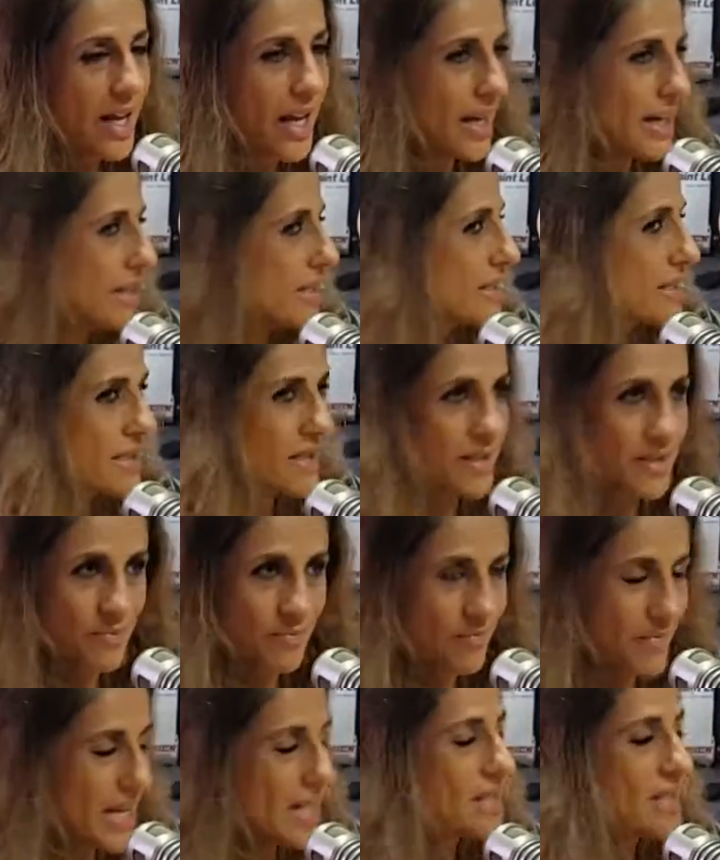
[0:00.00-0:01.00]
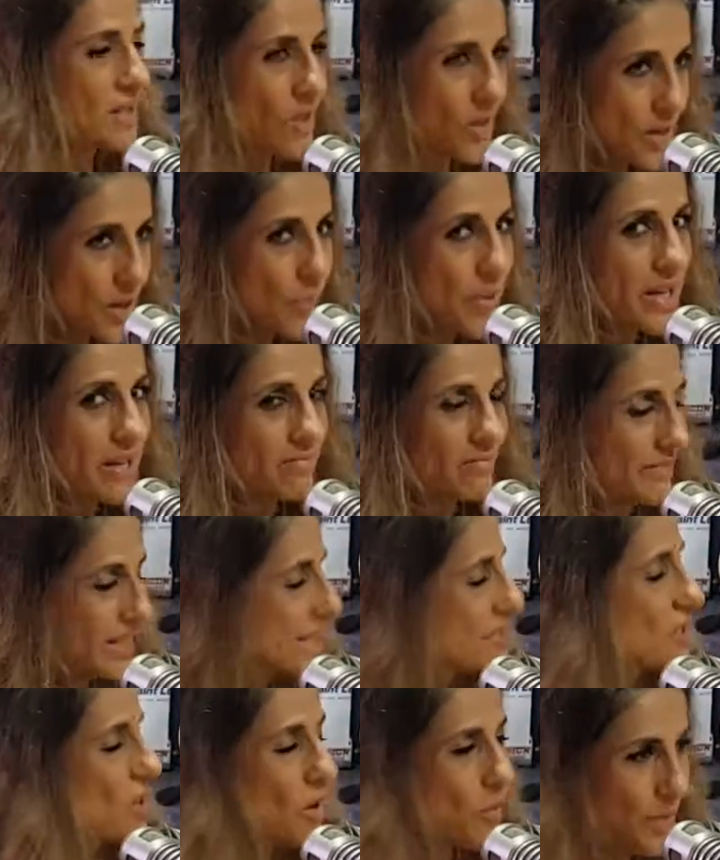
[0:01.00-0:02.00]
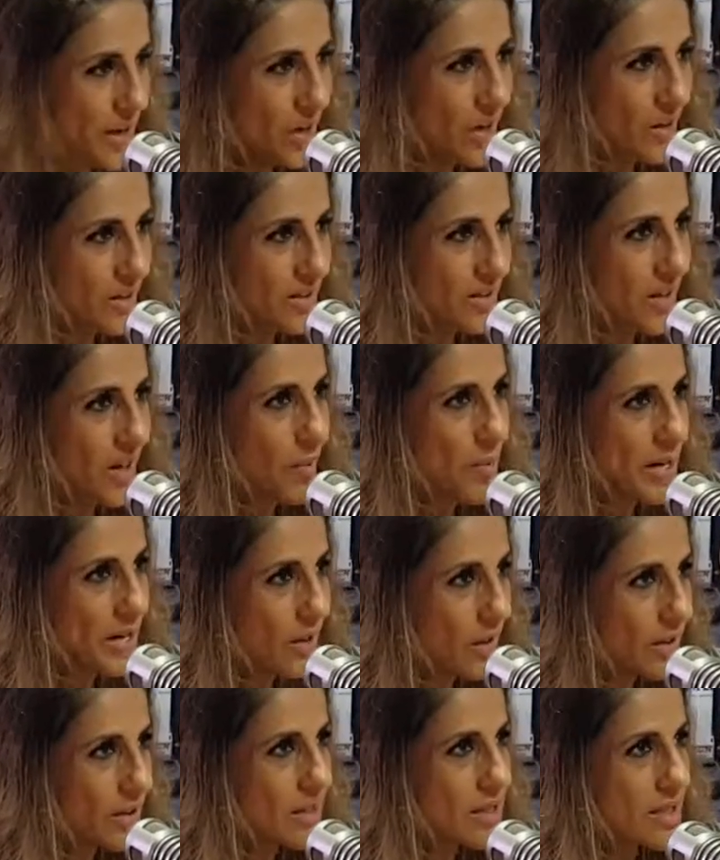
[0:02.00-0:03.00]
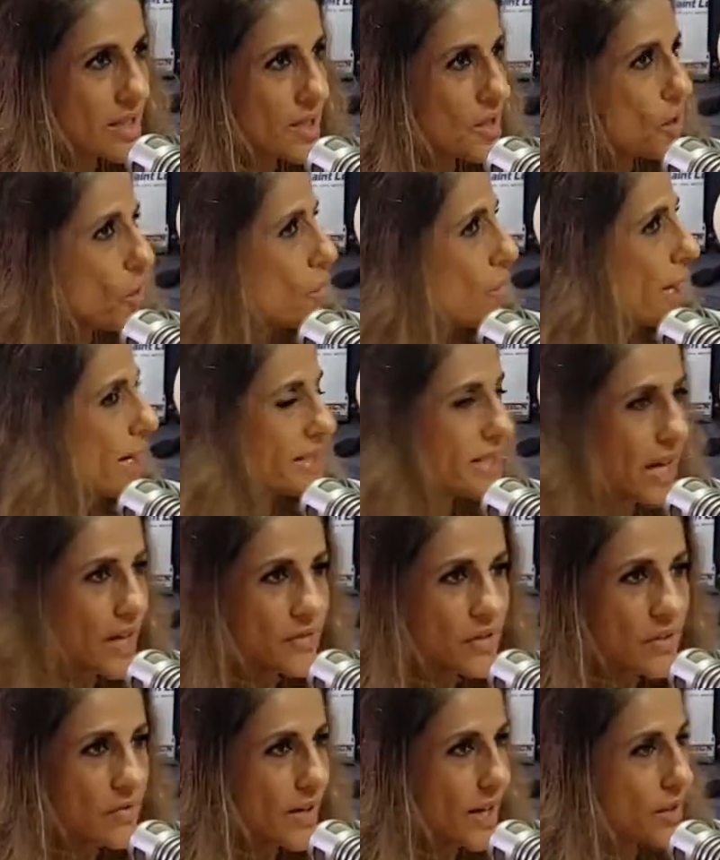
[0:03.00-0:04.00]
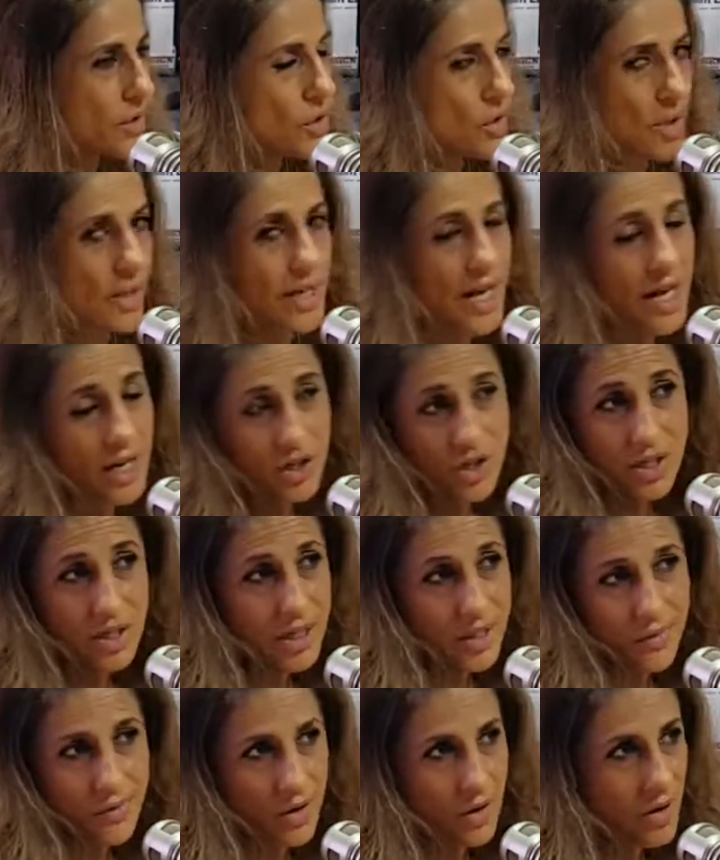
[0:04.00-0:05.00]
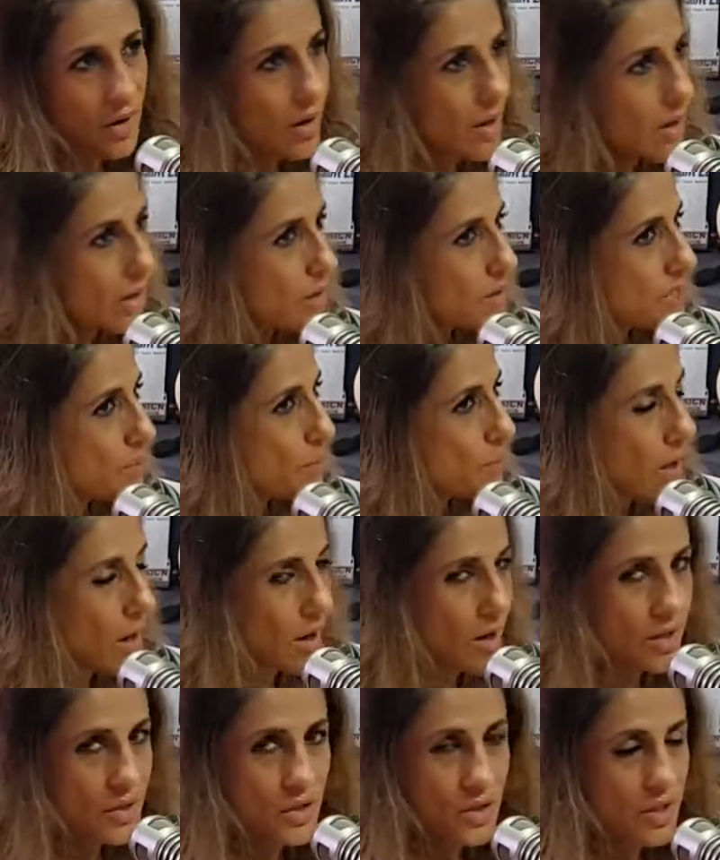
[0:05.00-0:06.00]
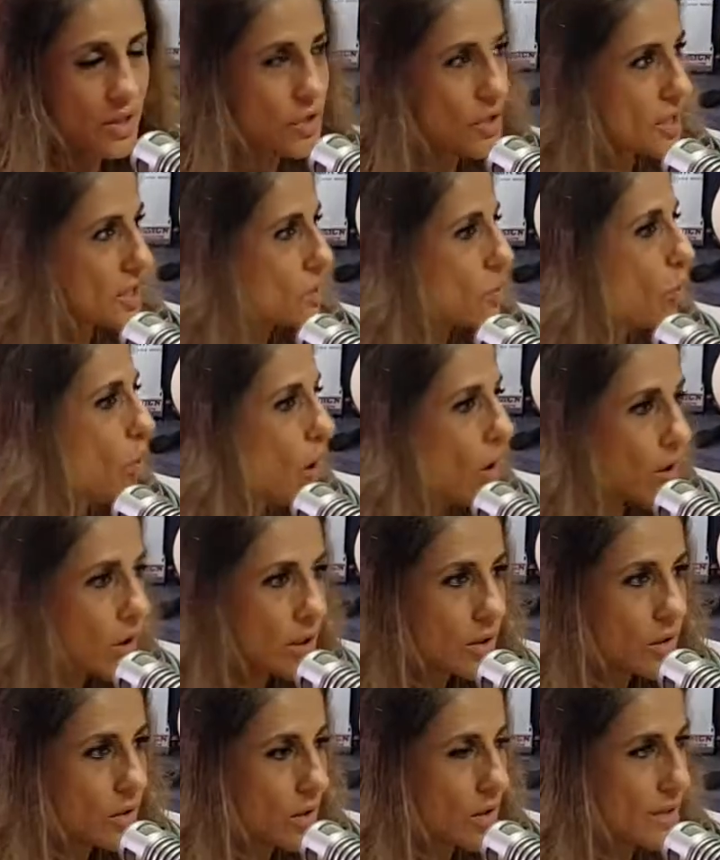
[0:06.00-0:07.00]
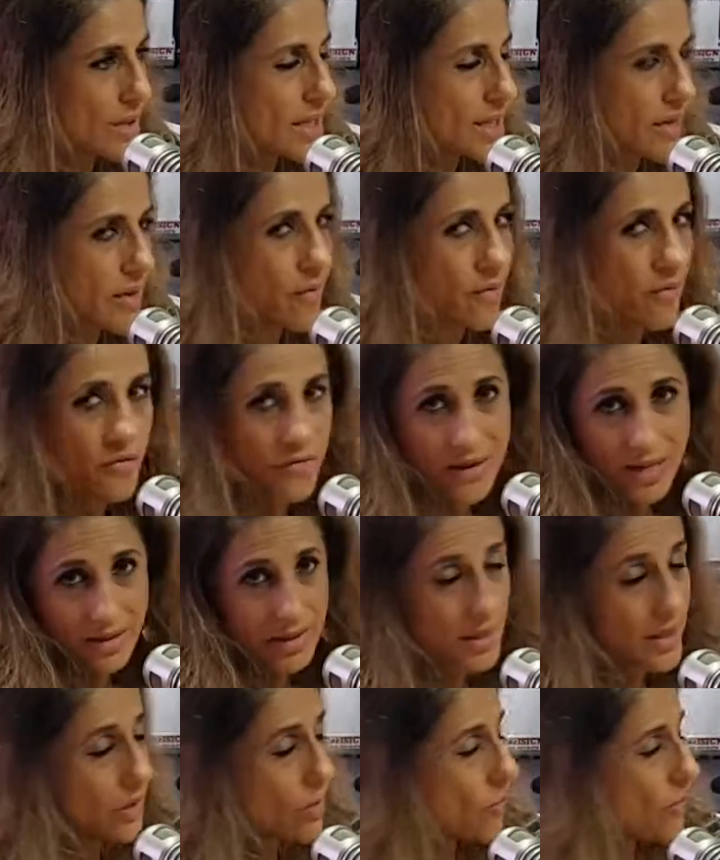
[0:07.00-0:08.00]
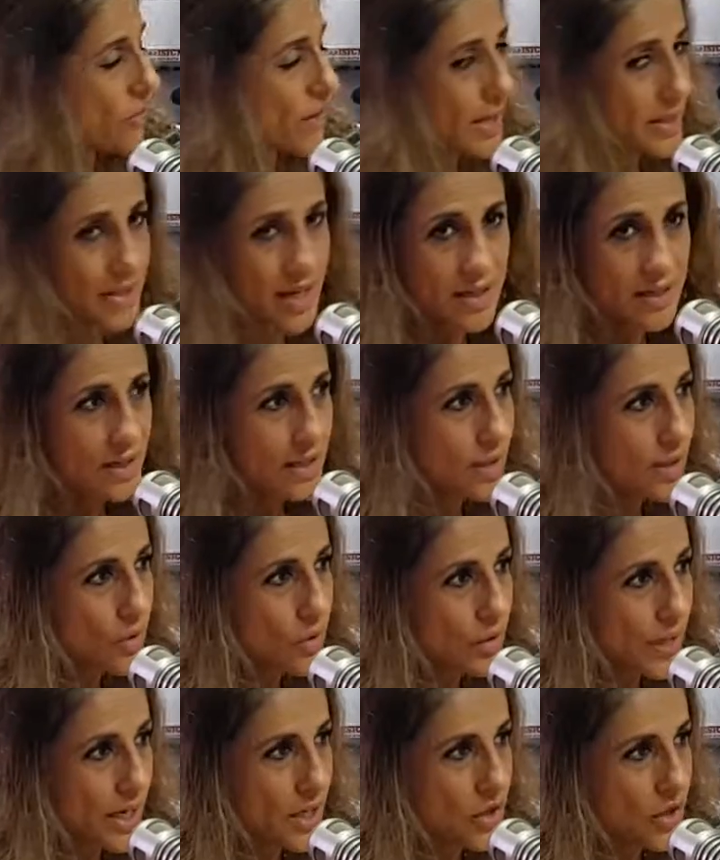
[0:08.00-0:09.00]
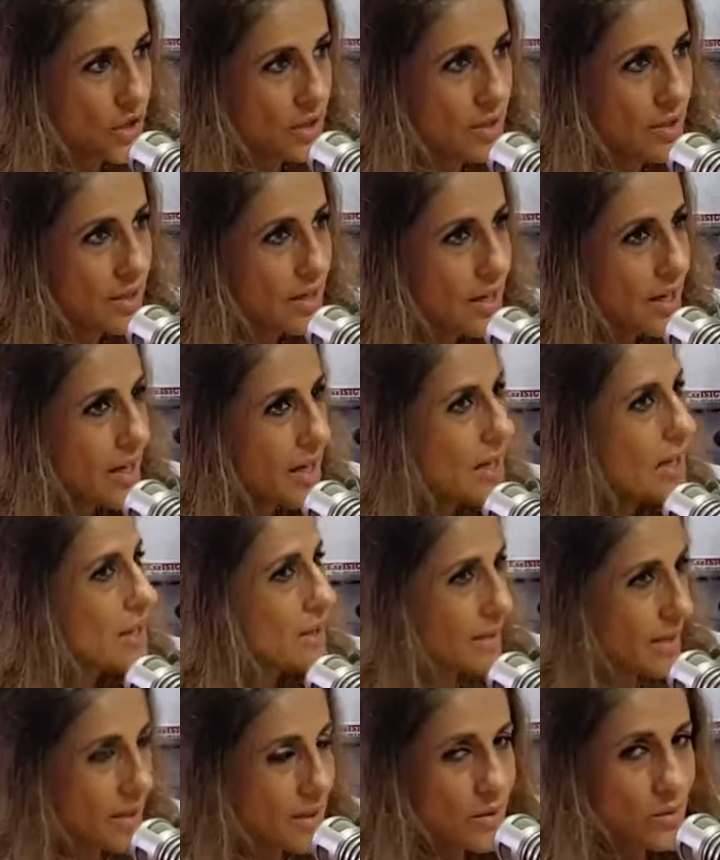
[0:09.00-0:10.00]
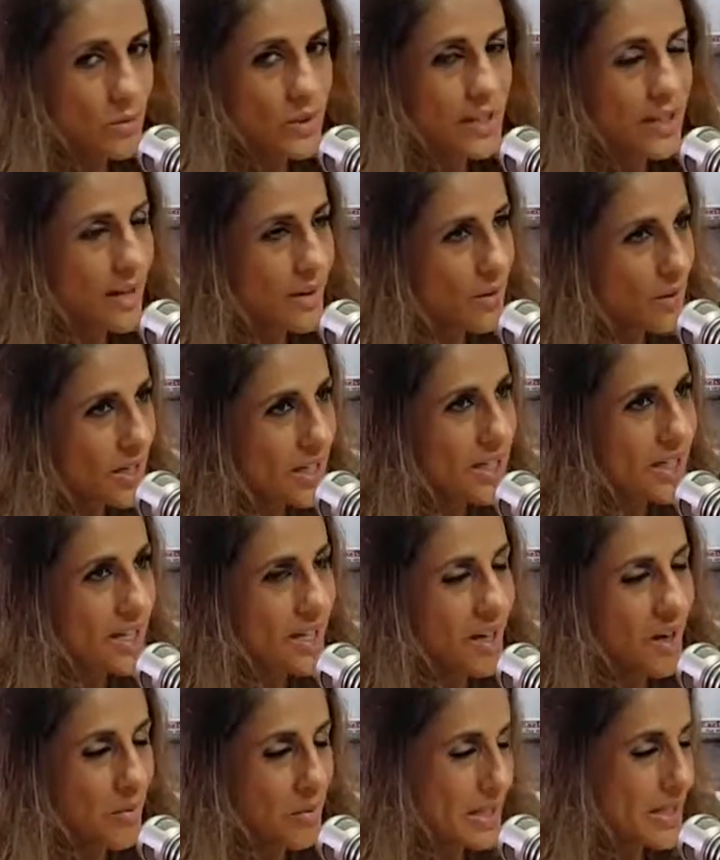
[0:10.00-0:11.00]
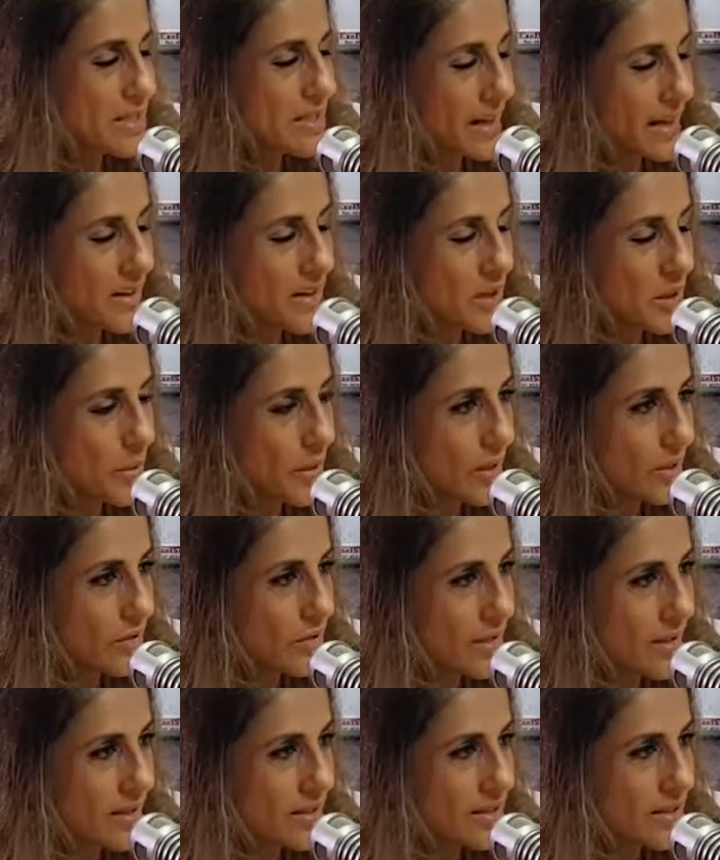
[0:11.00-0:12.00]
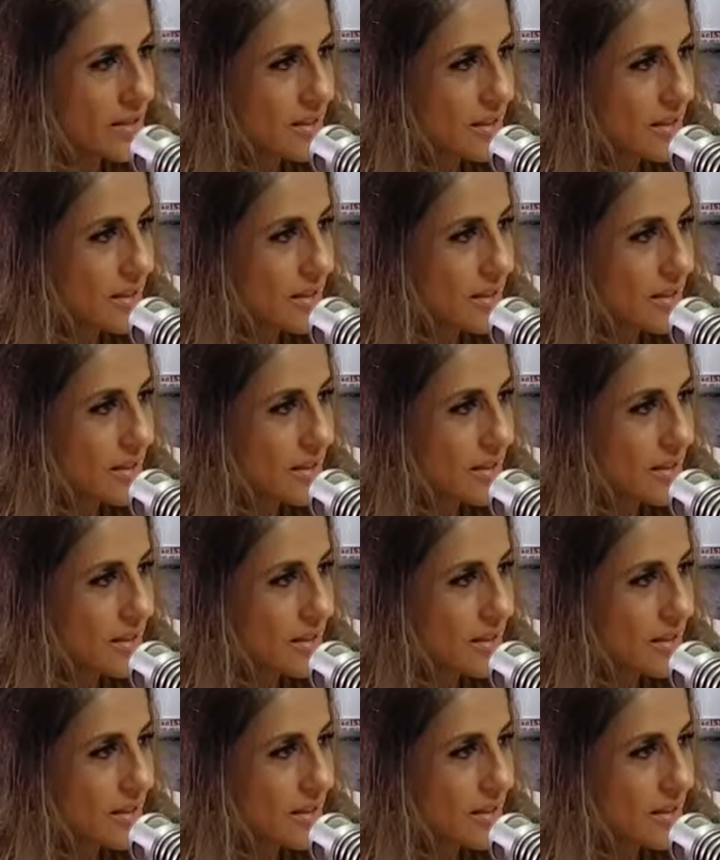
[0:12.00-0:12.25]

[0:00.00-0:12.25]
And it's it's gonna be hot. I mean, honestly. So right after that, you can actually leave your car parked. You can just walk across. It's a fantastic location, and we are really excited about that.